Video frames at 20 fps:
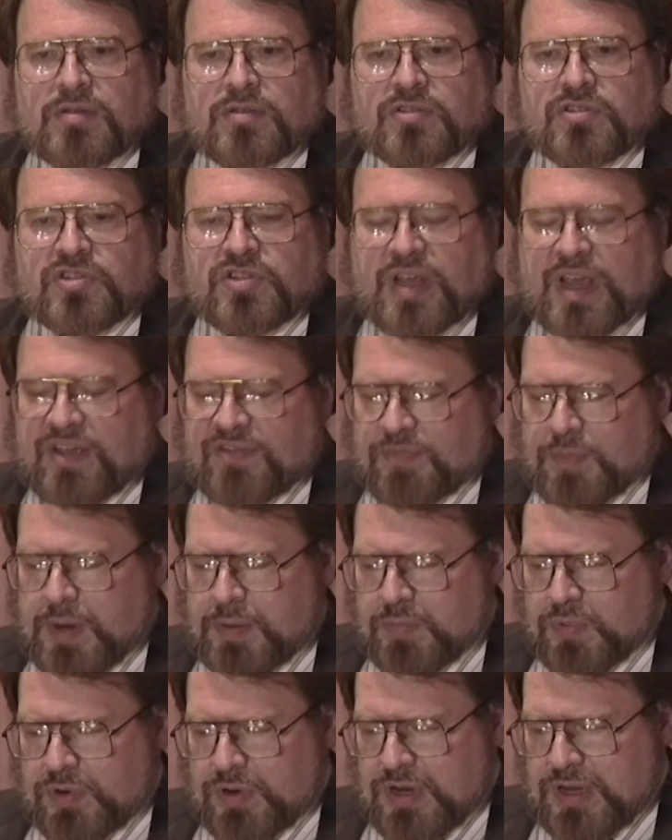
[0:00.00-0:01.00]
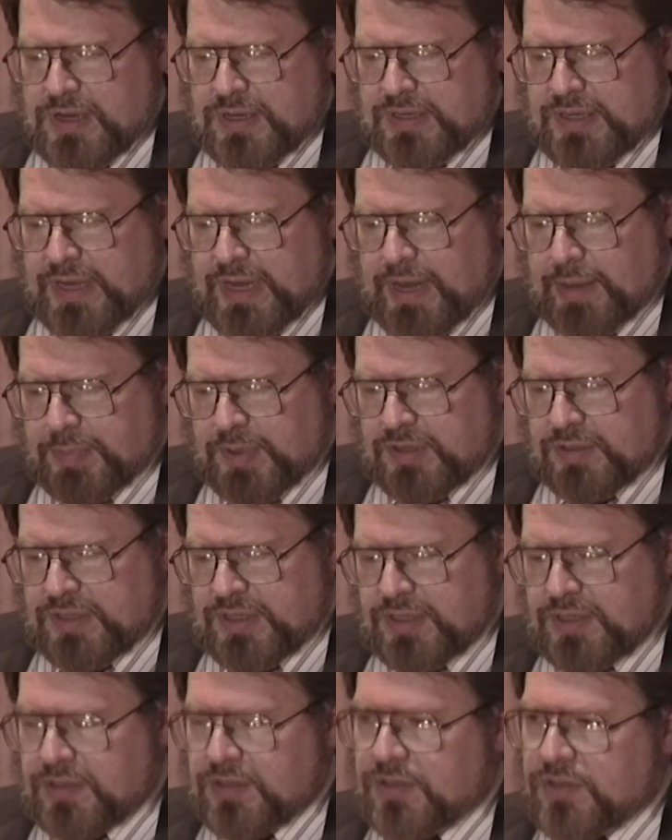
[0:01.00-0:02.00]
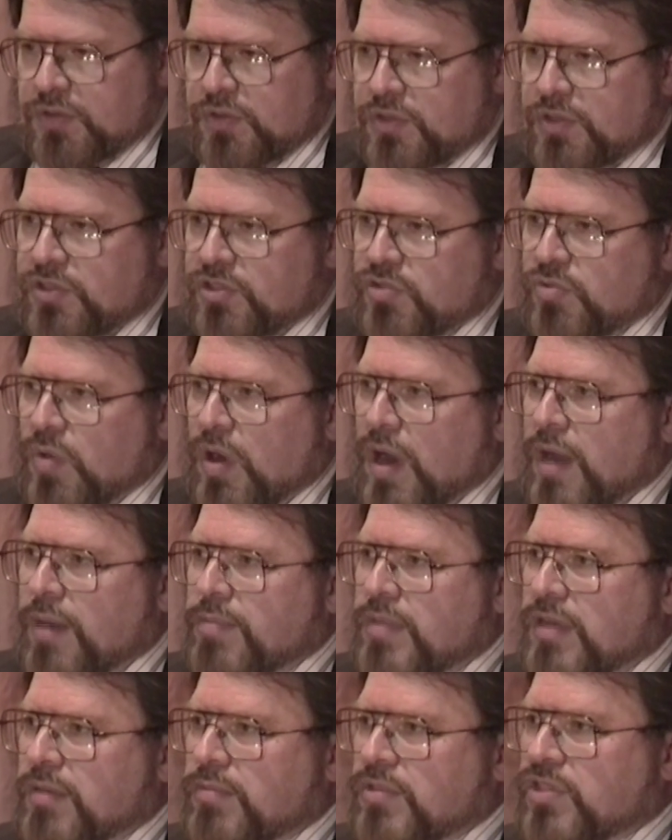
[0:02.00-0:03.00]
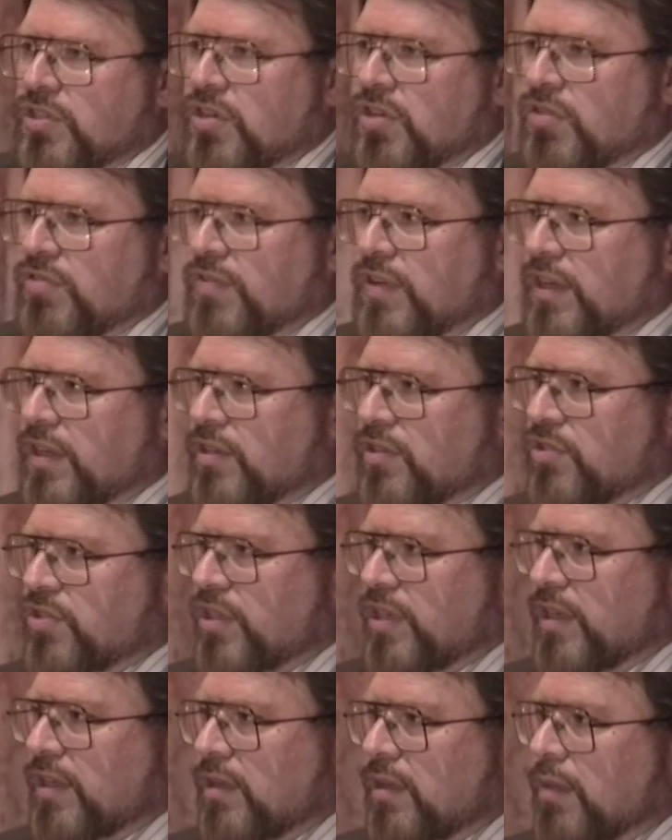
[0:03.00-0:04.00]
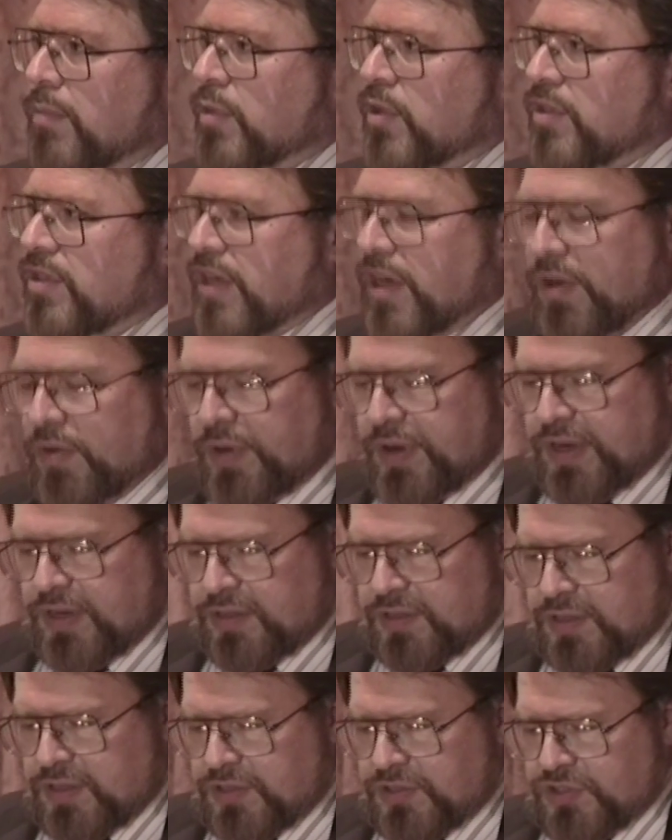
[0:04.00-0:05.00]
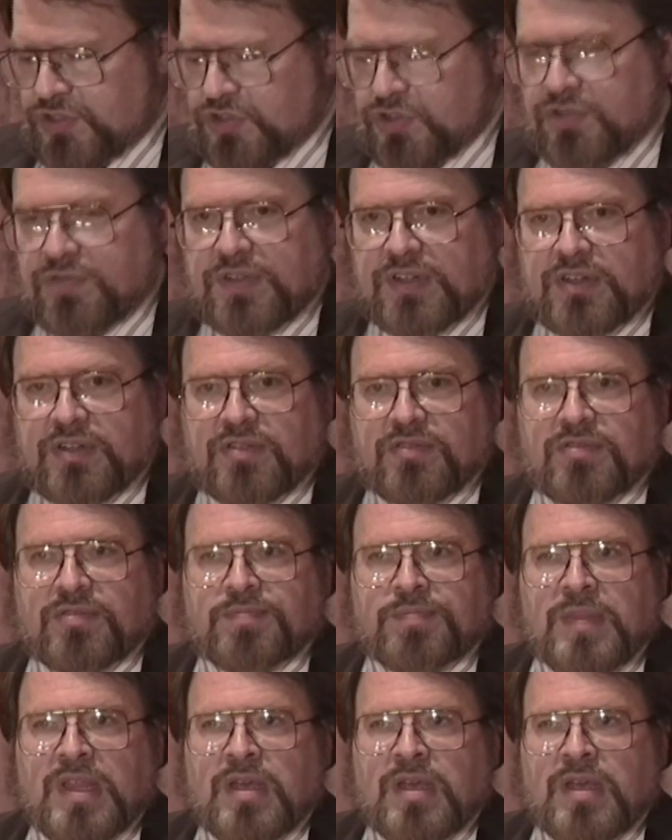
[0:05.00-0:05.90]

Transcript: staff member on Capitol Hill who described himself as a libertarian conservative,